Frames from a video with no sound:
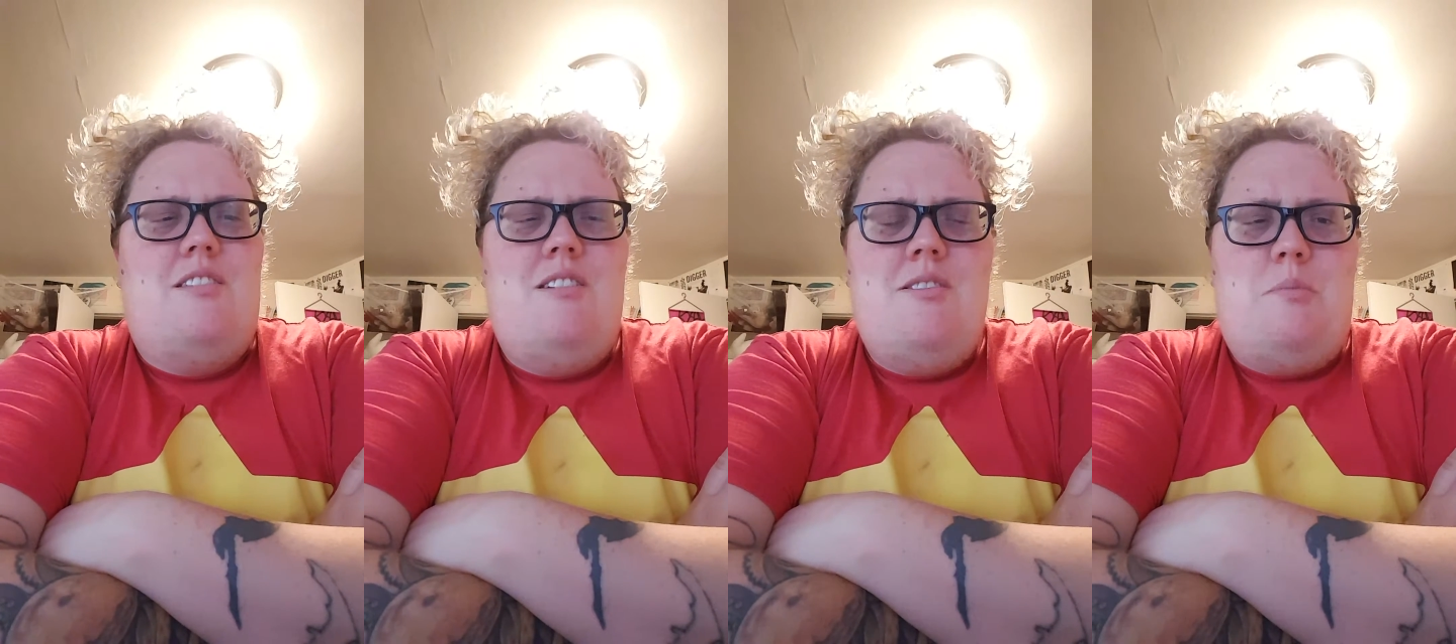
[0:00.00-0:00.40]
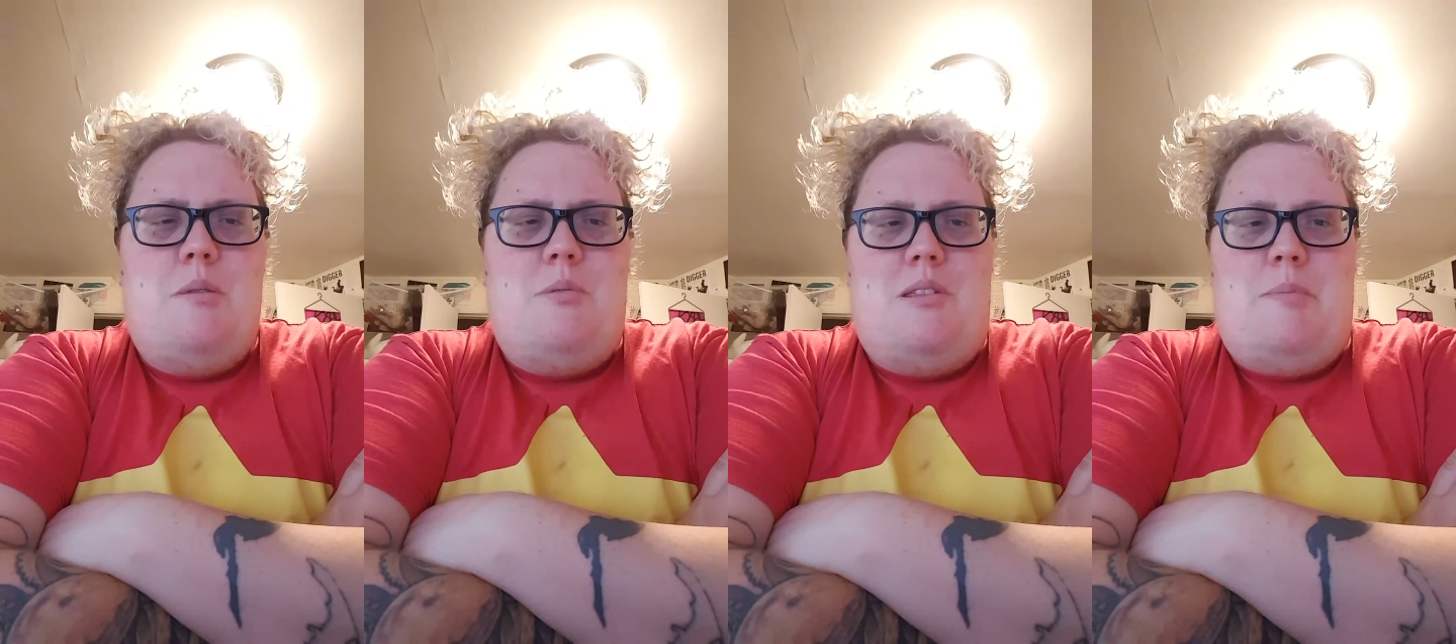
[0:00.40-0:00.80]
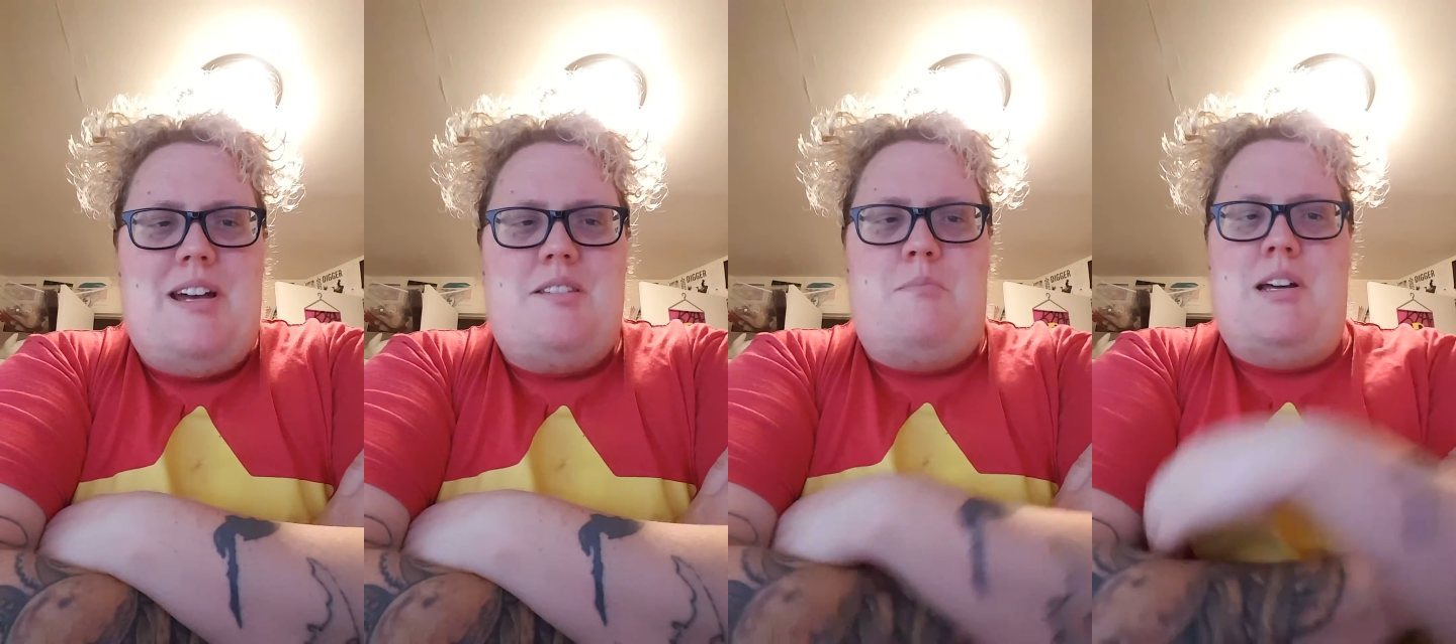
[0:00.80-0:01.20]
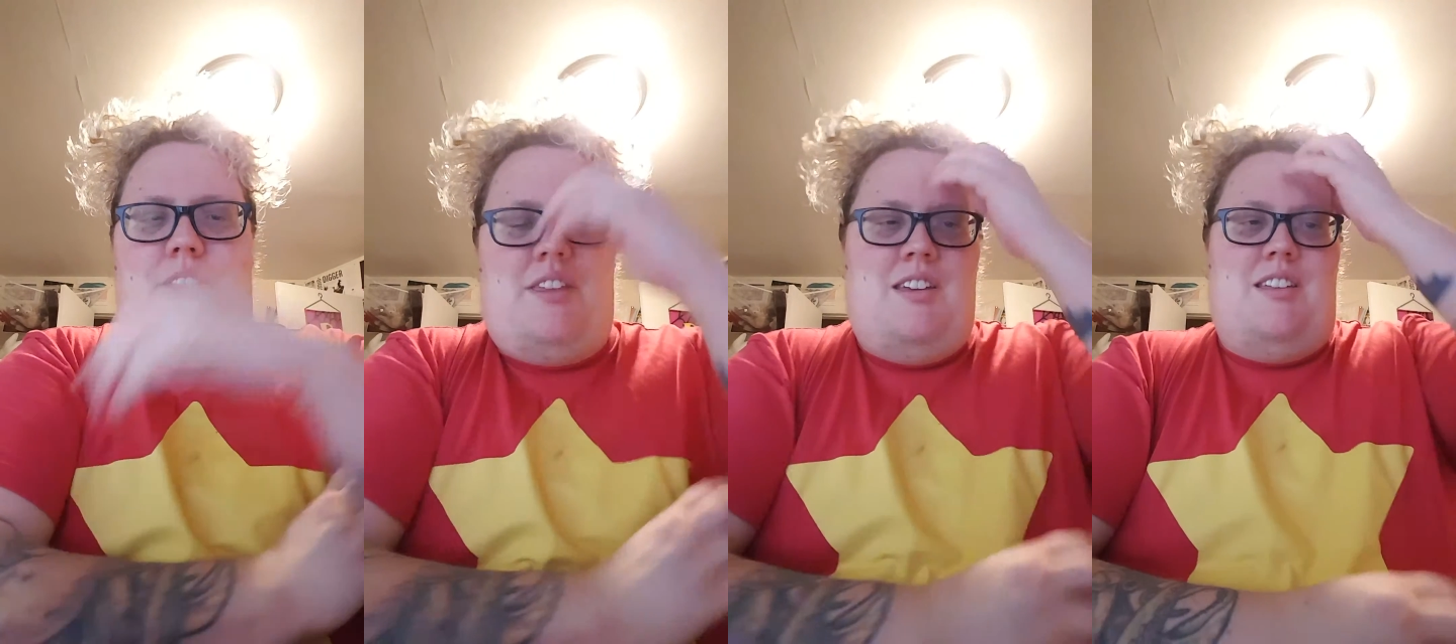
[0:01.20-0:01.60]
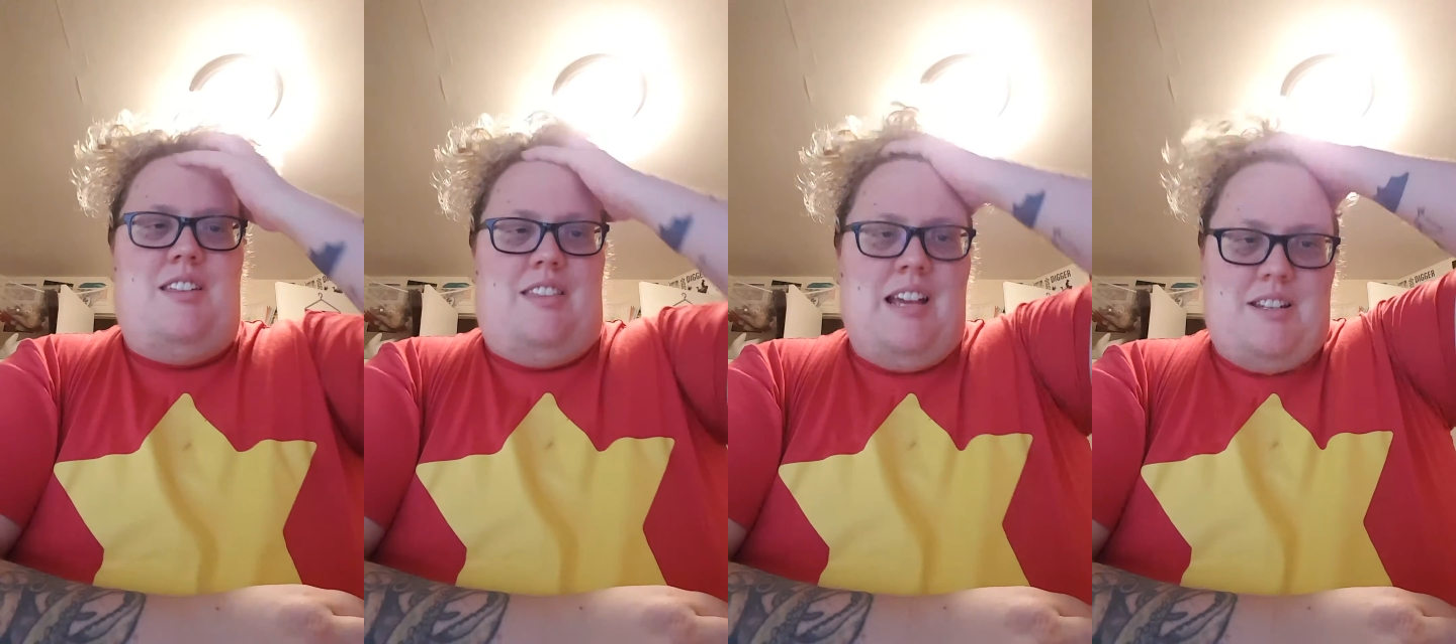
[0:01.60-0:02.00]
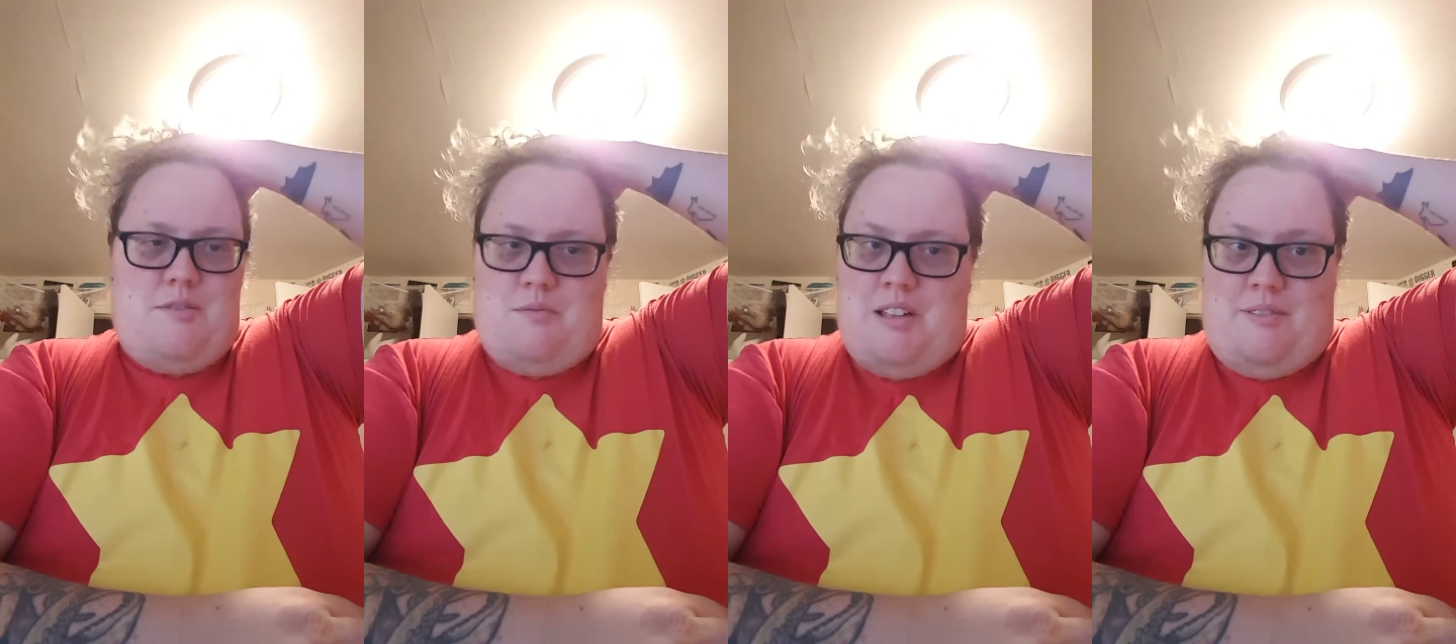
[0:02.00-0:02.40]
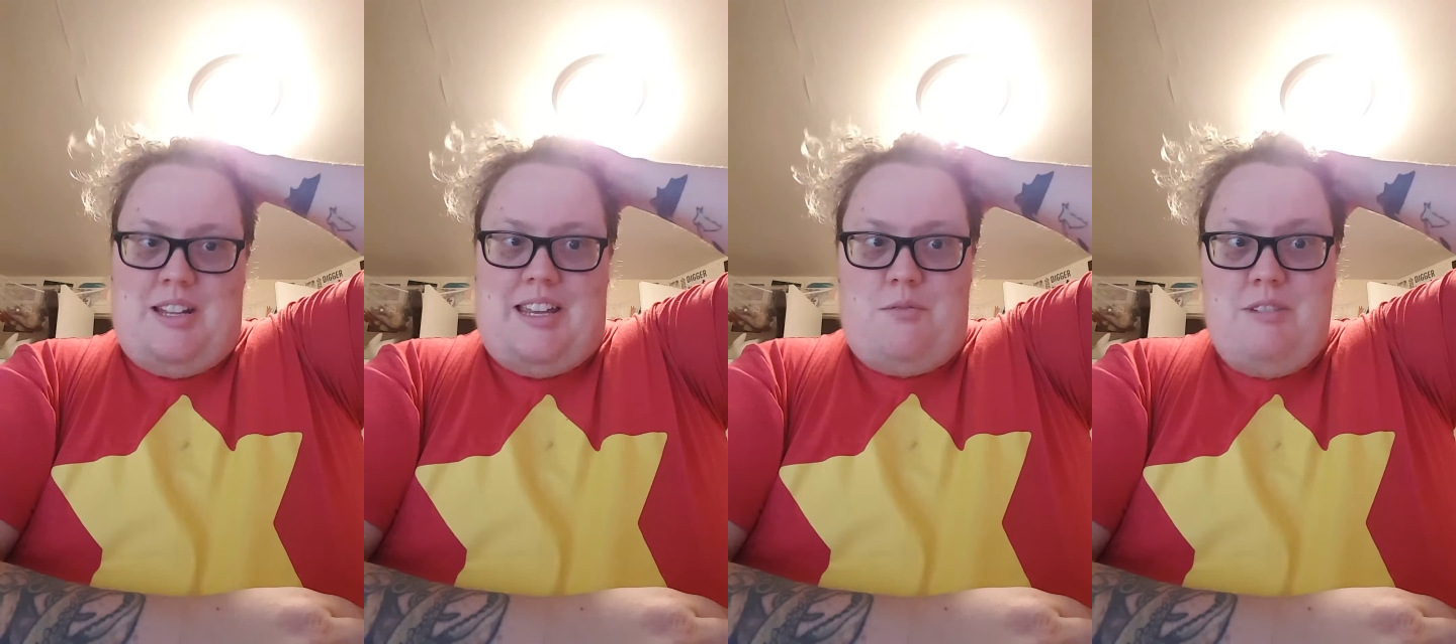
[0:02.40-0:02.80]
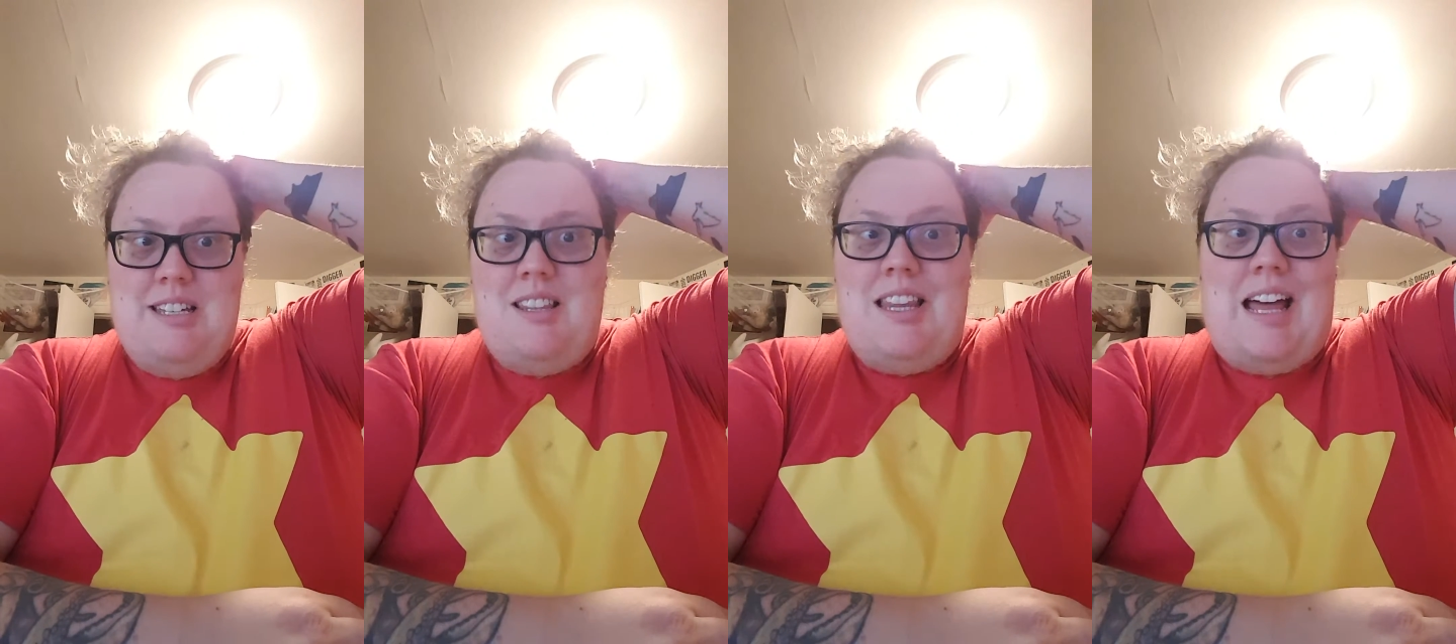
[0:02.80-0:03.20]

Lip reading: other people in the past month. And that's, I mean, like real